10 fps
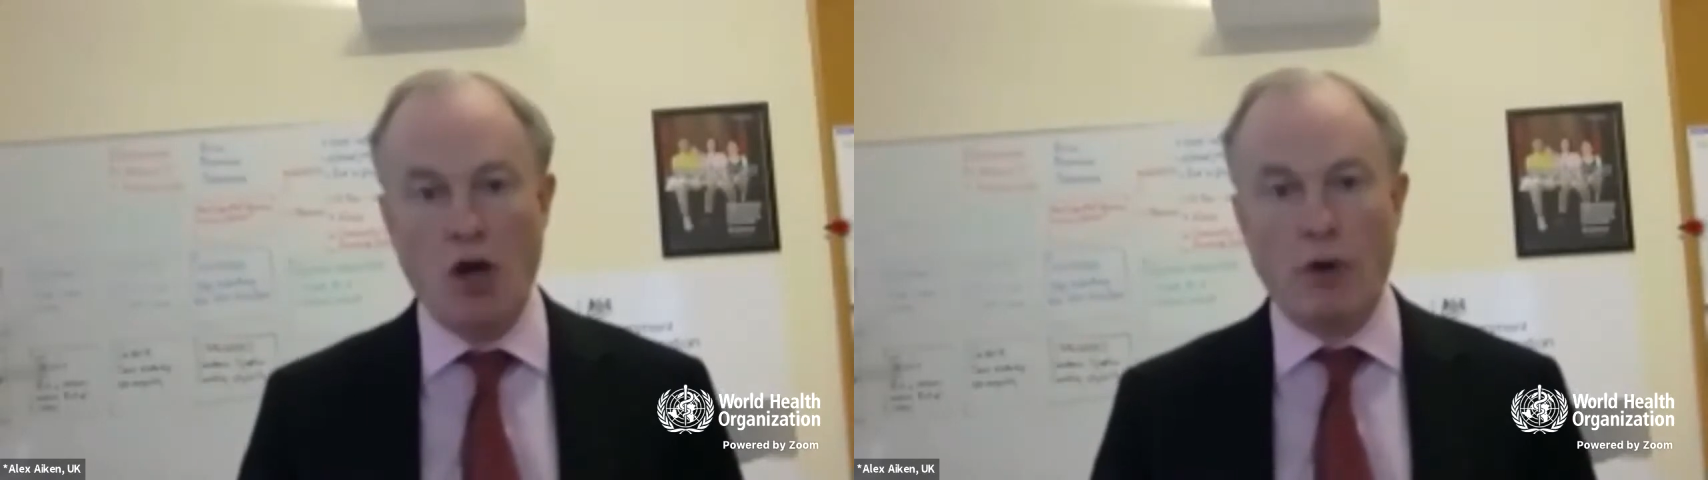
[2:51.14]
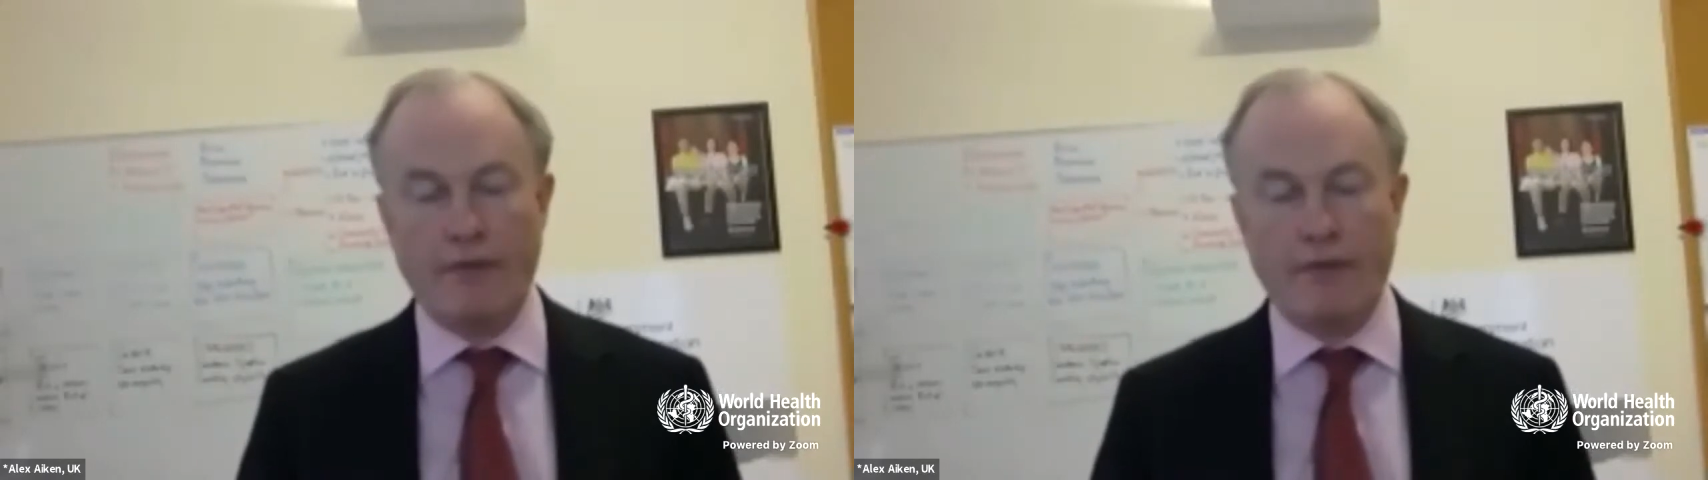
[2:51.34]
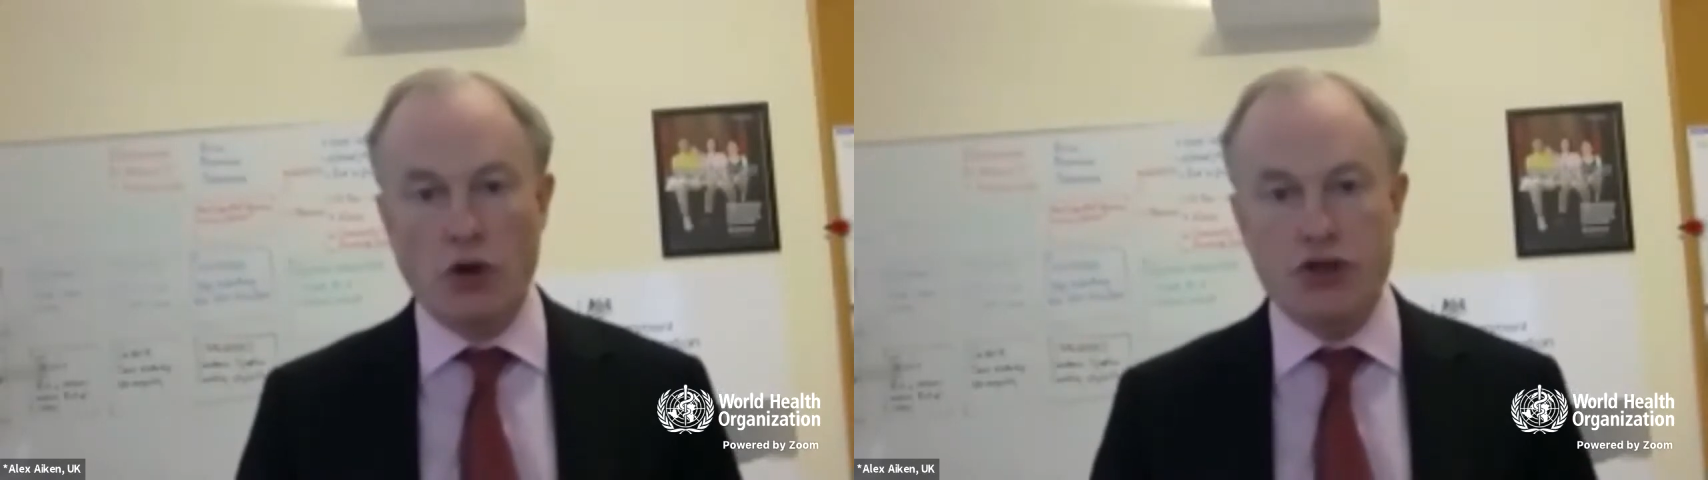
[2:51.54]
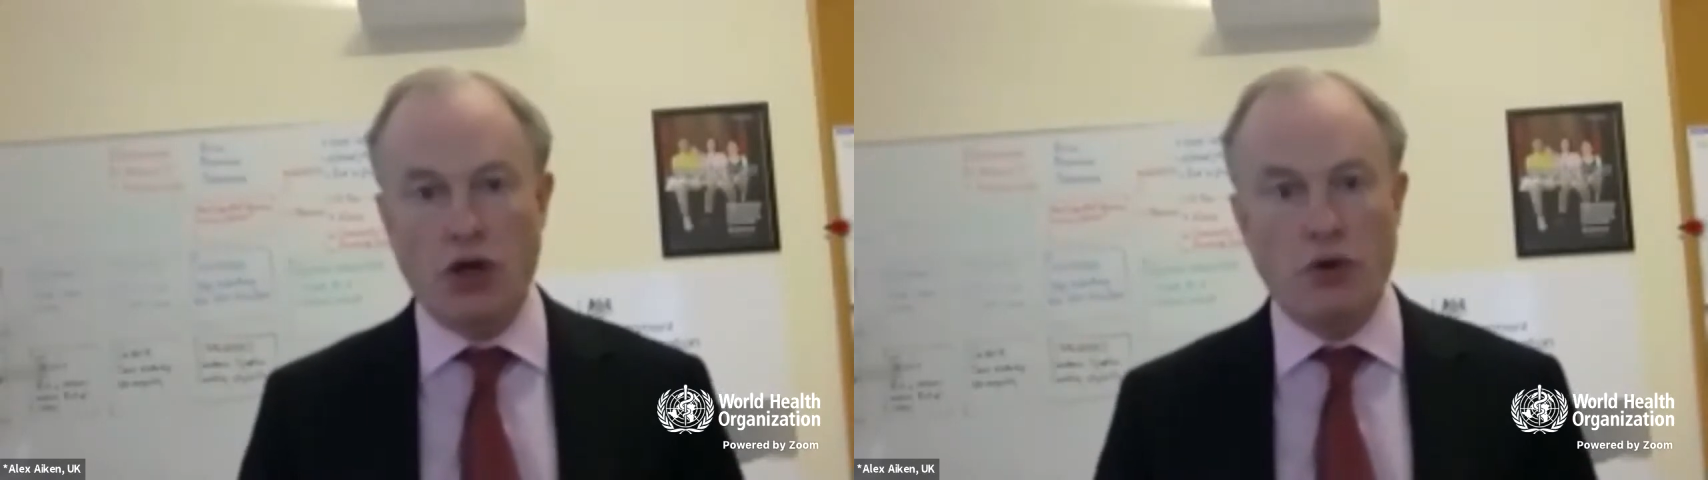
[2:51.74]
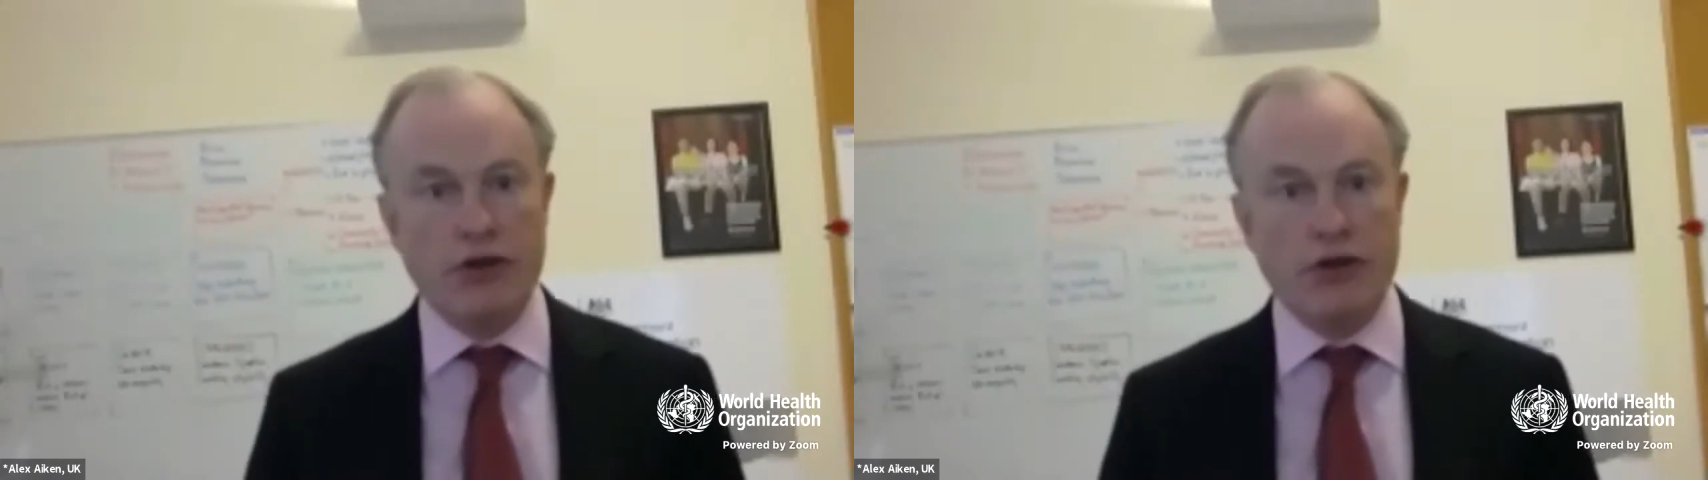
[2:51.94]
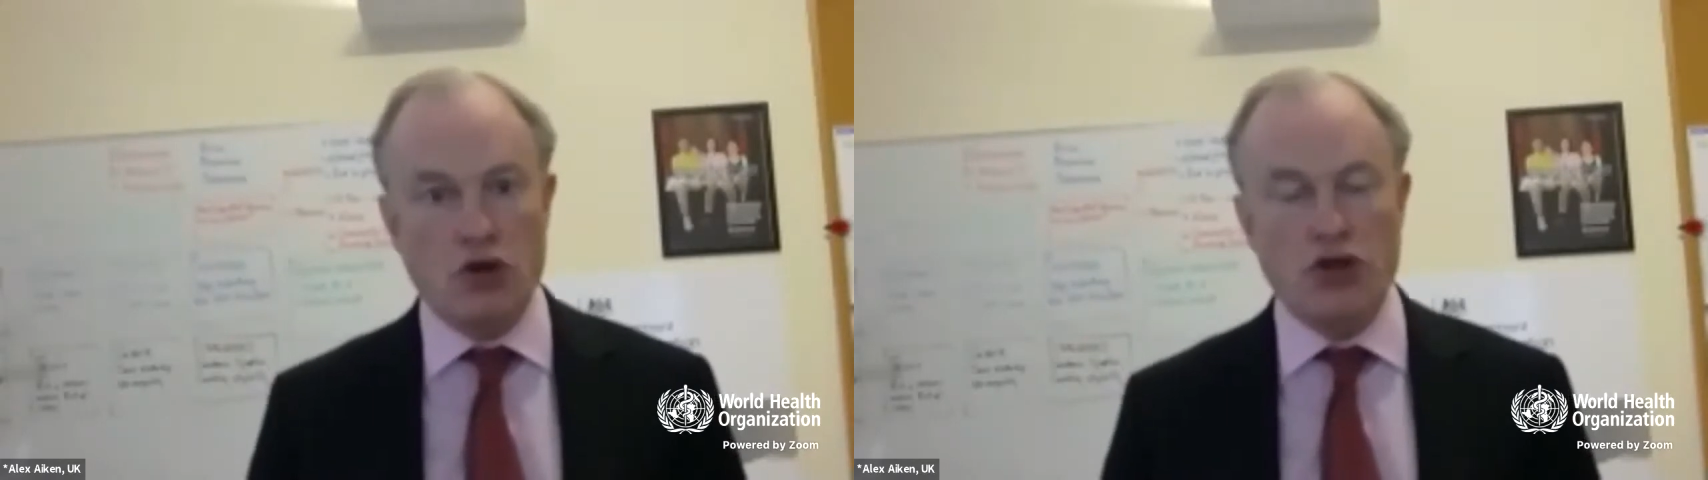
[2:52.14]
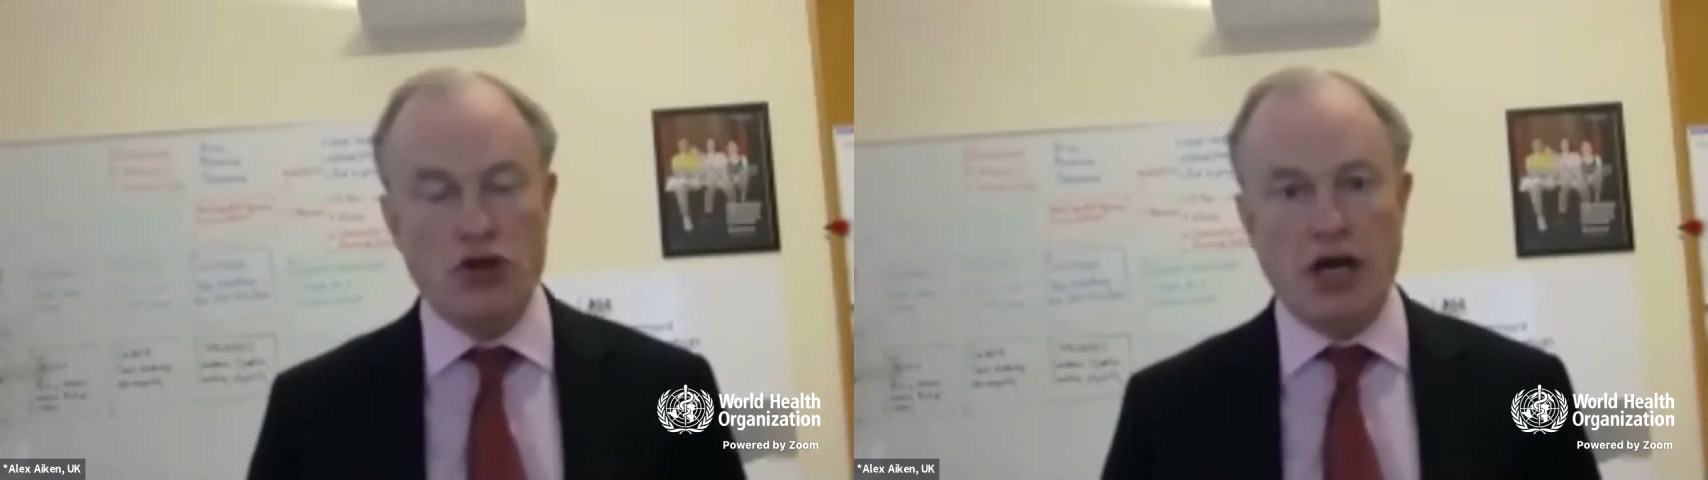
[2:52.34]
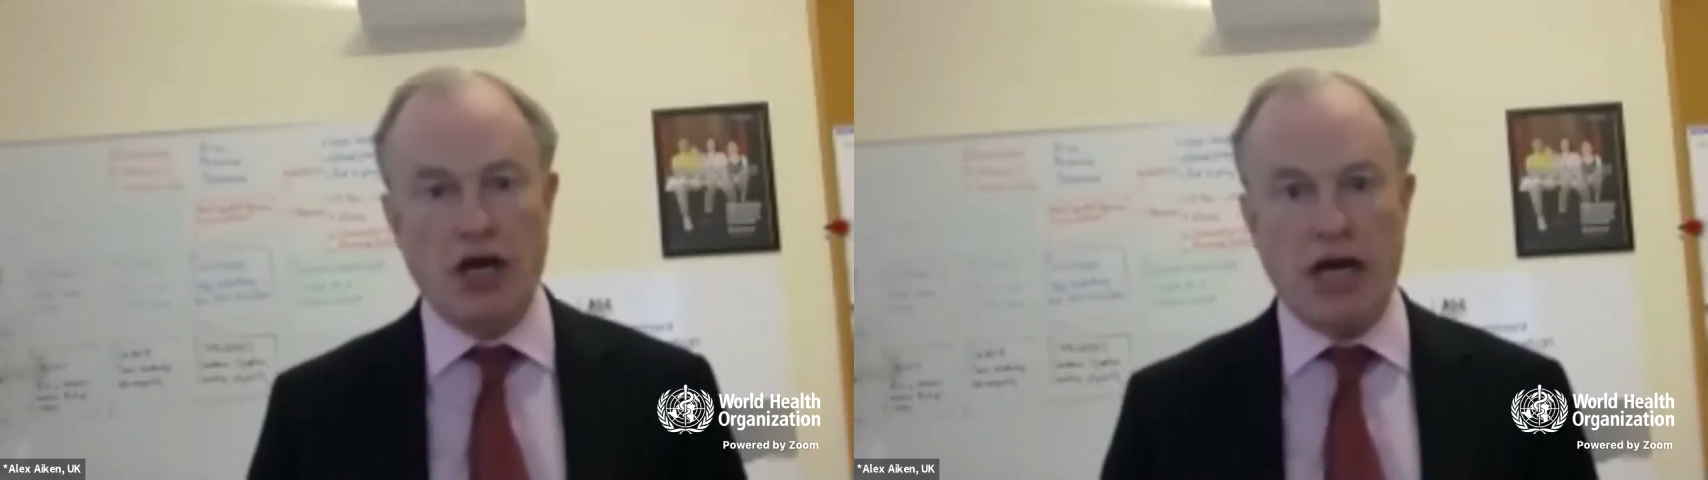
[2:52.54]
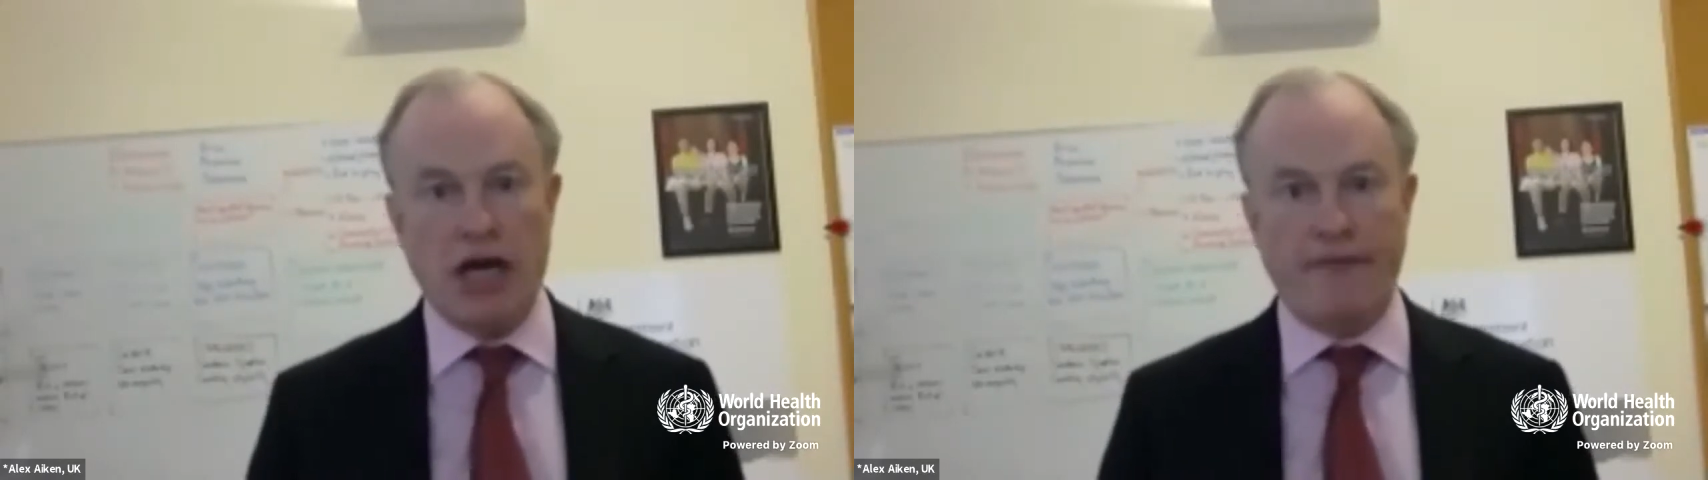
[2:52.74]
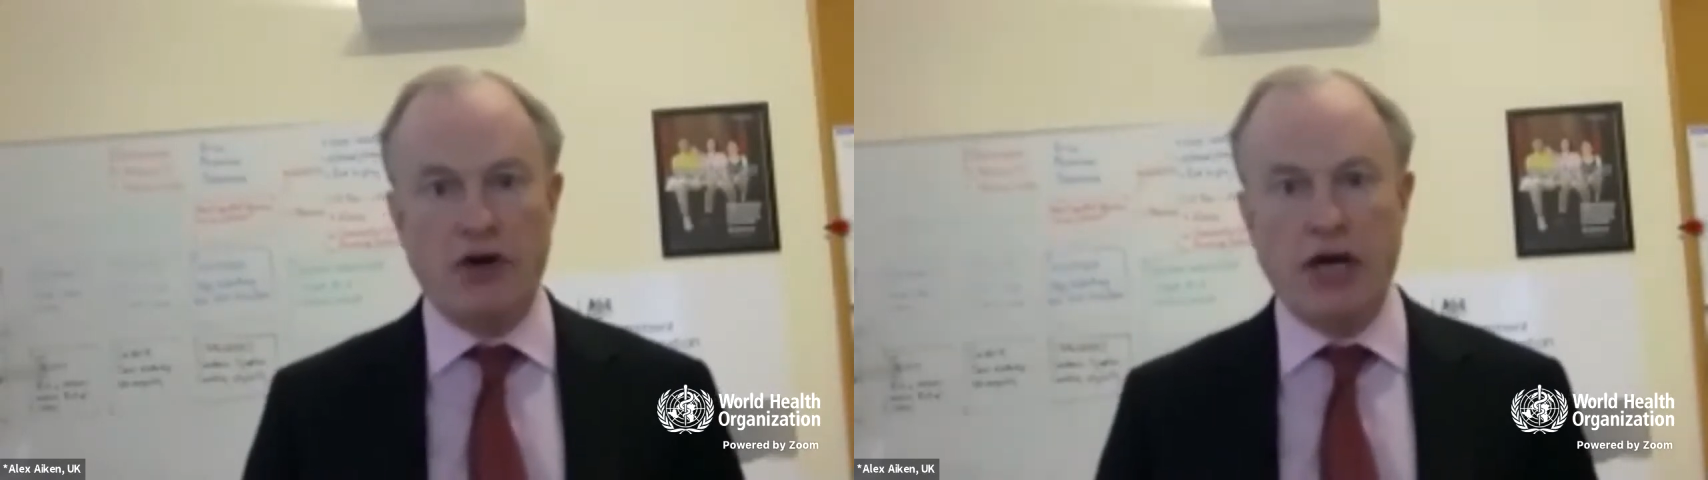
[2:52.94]
We've also, in the cross
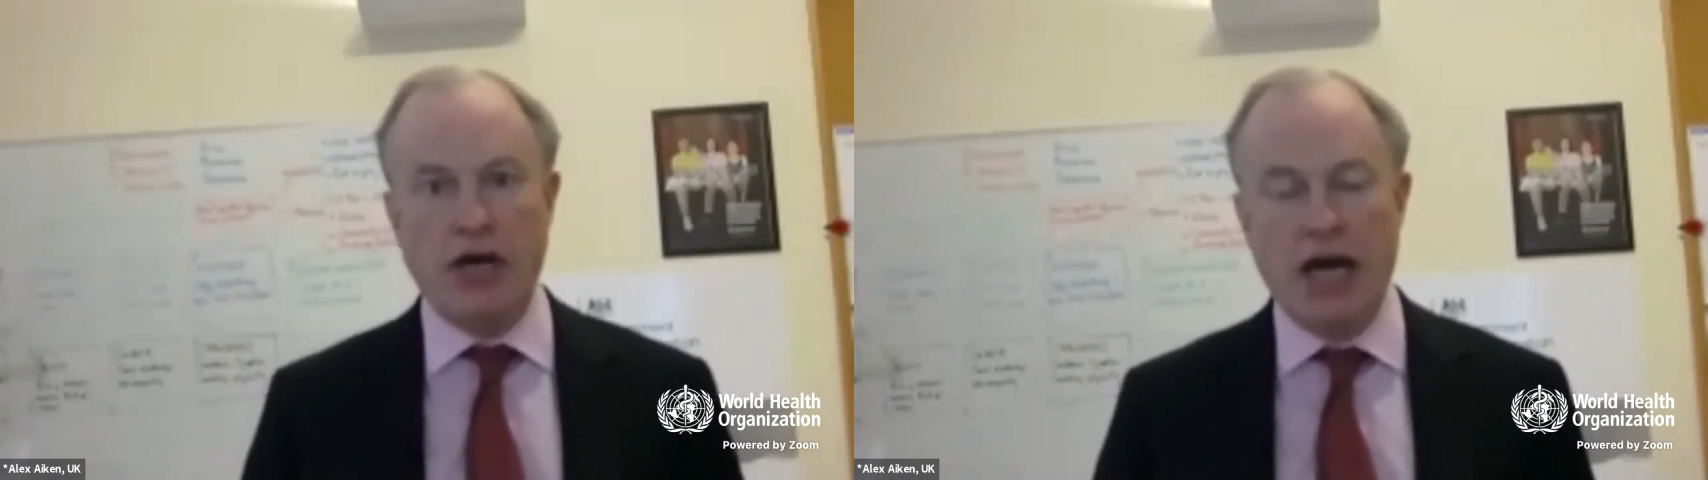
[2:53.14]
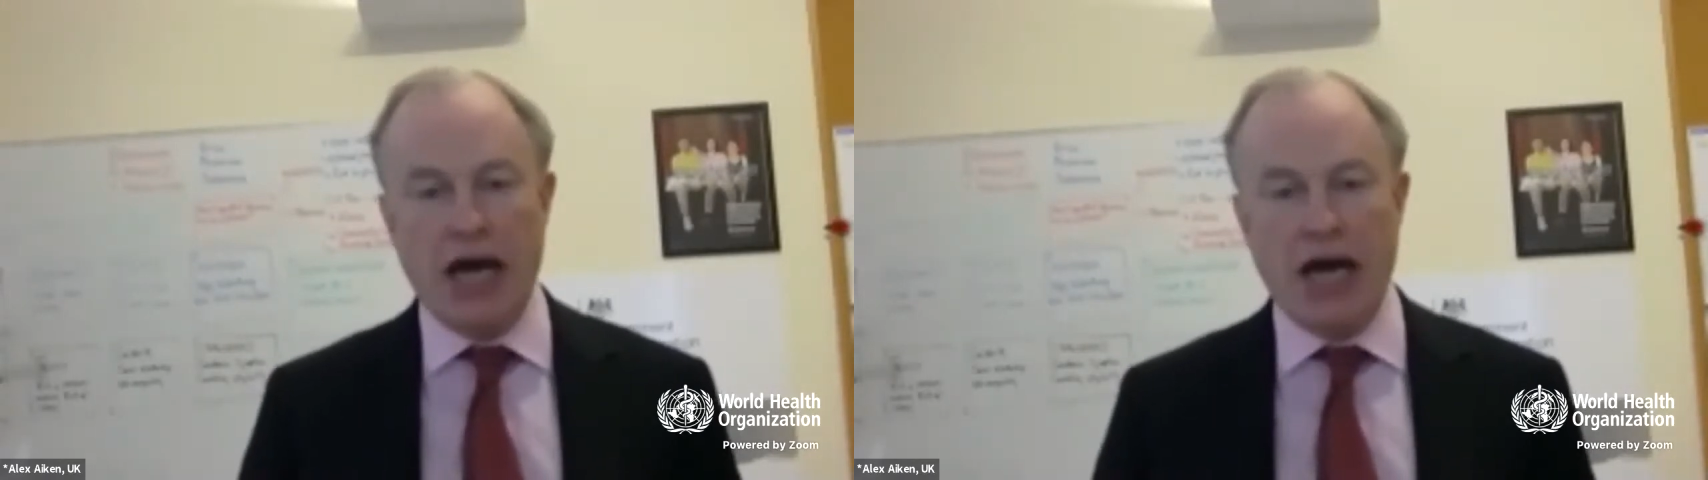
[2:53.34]
government effort,